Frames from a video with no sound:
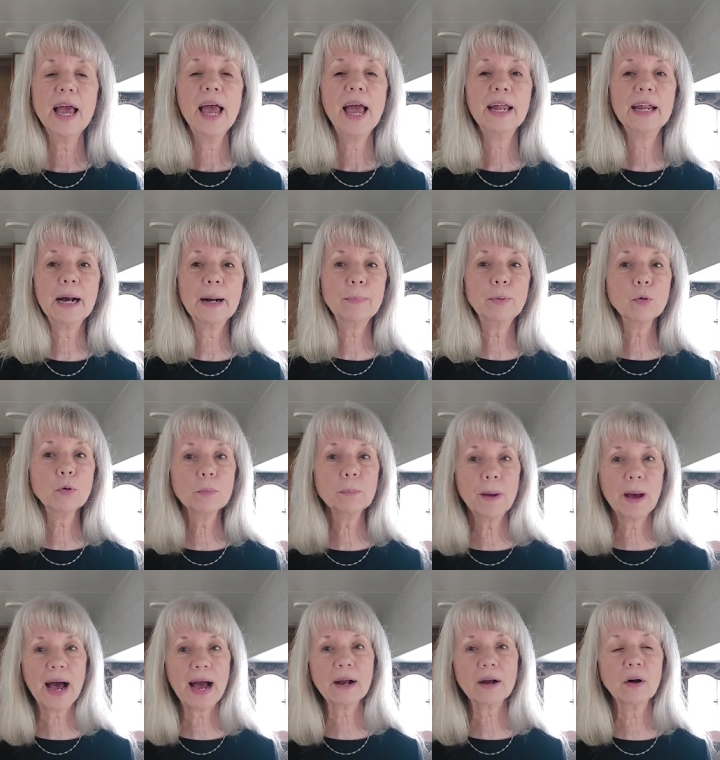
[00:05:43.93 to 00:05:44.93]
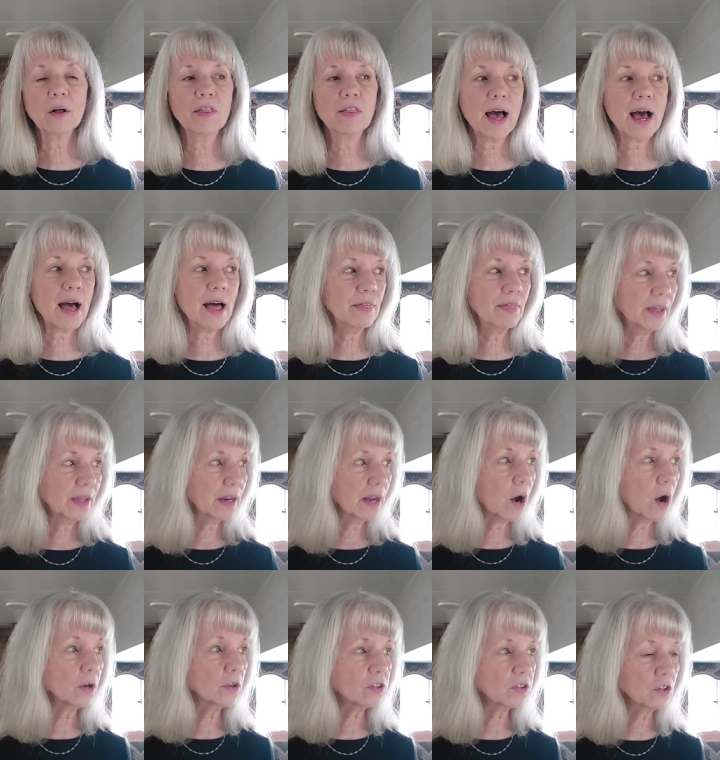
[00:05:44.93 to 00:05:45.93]
and I pulled back on that. And then I
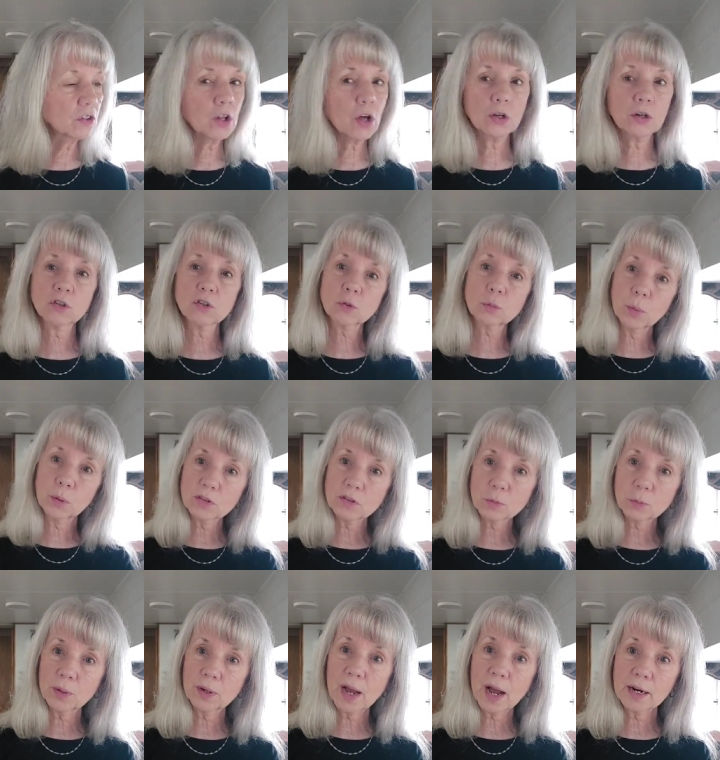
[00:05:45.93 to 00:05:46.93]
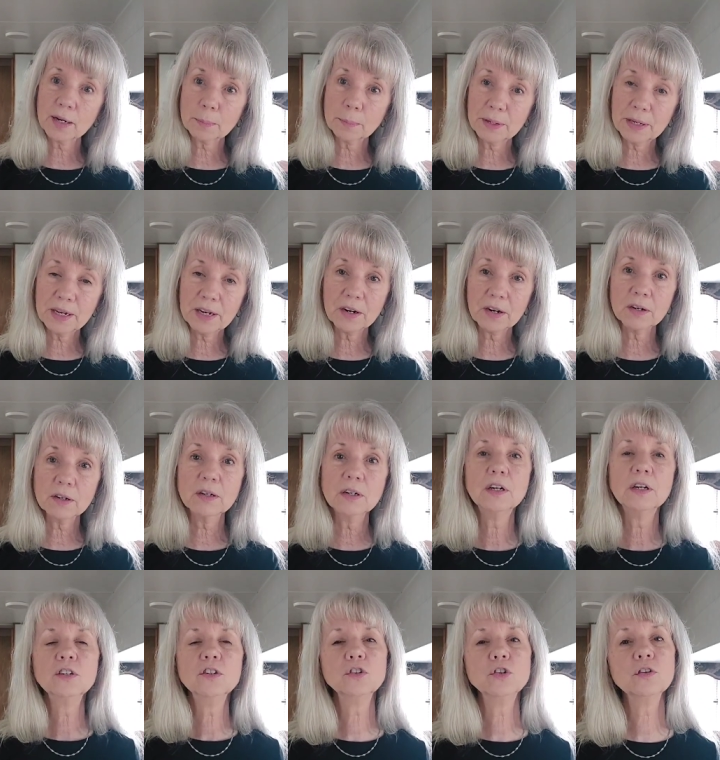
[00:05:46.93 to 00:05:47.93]
also noticed once we got up here
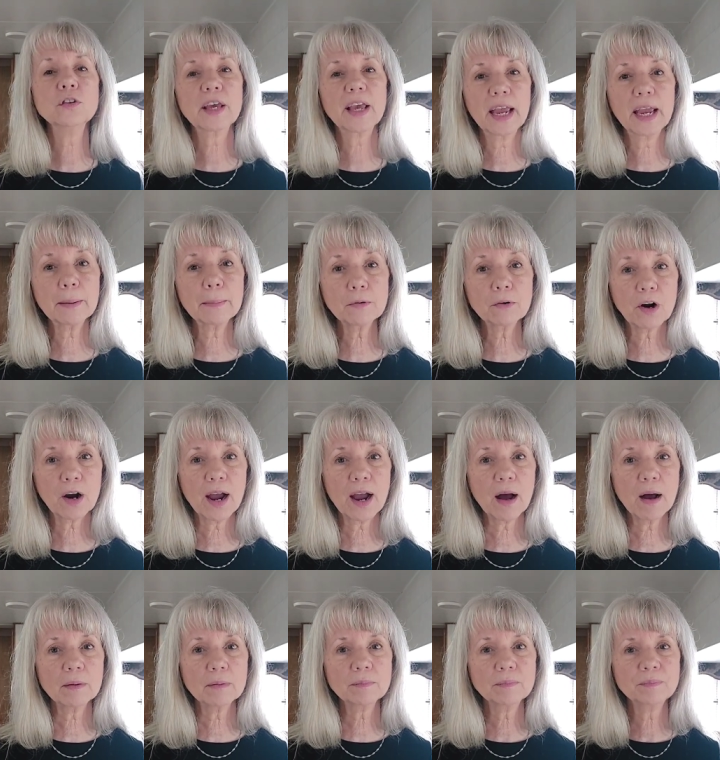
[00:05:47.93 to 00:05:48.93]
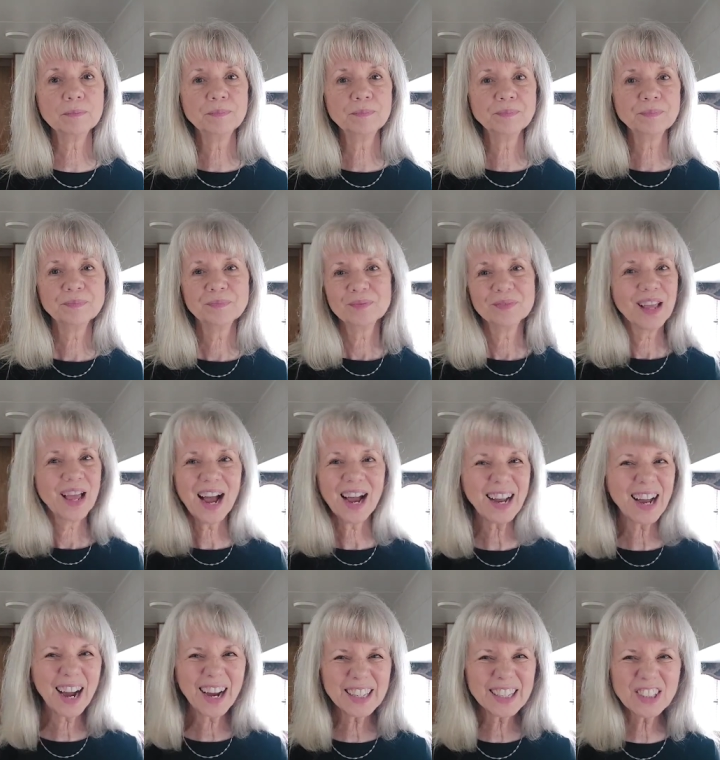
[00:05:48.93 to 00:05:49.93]
to the campground, I
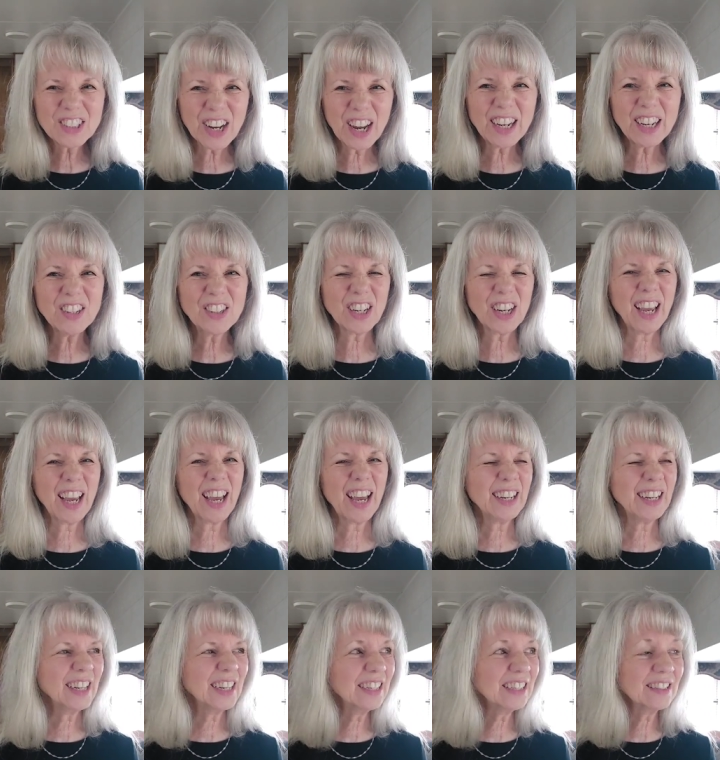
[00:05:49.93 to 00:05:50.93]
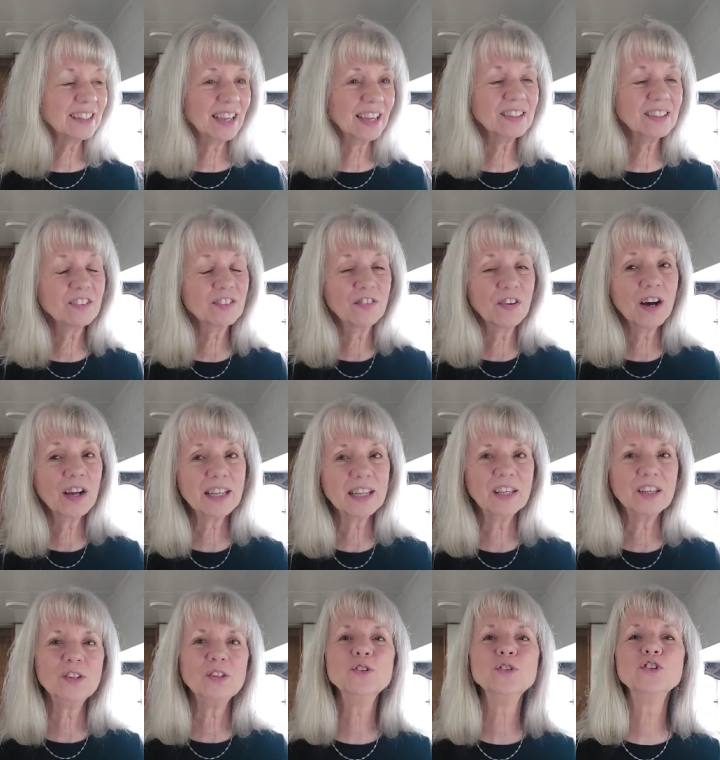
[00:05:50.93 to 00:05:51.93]
kind of change again. And it, it's funny,
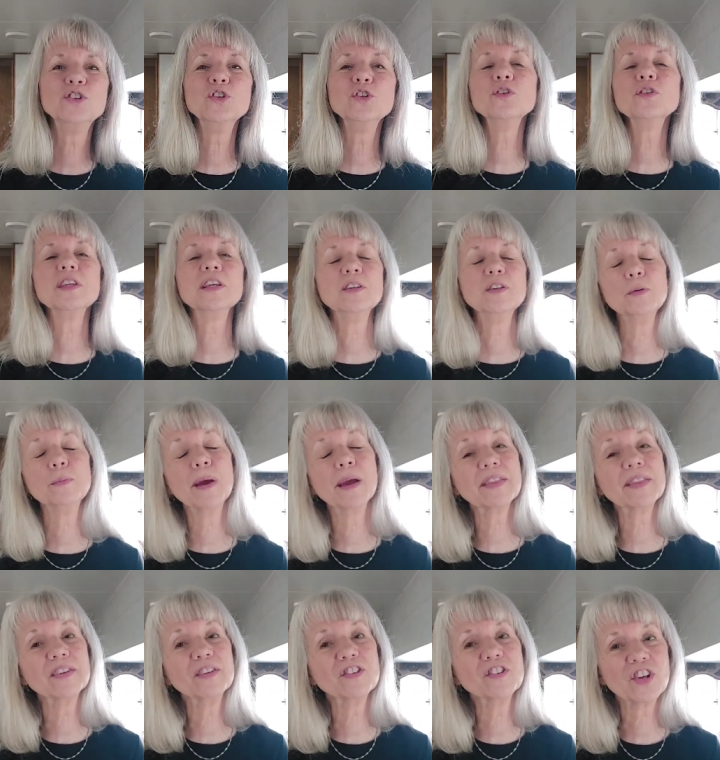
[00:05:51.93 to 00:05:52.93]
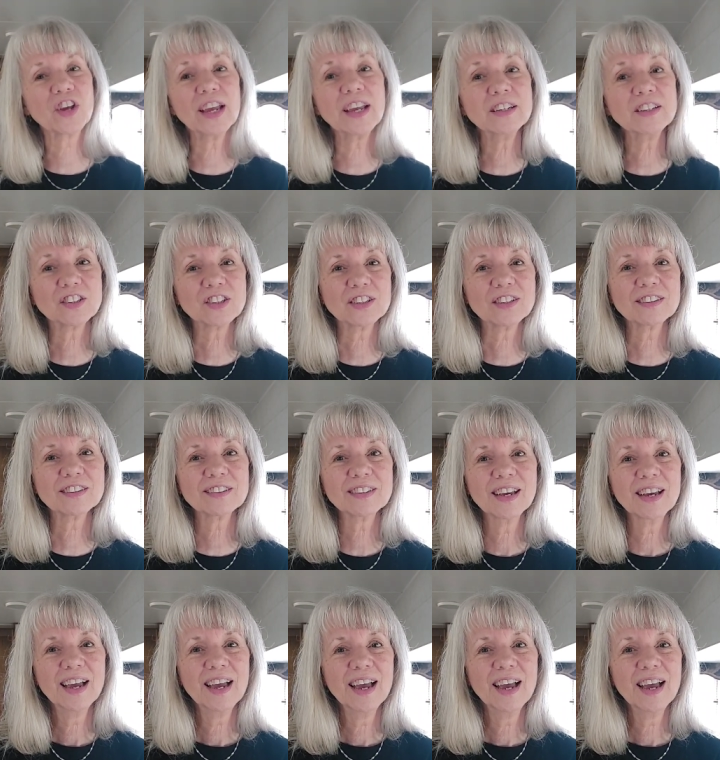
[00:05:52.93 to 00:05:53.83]
you do the, you make these changes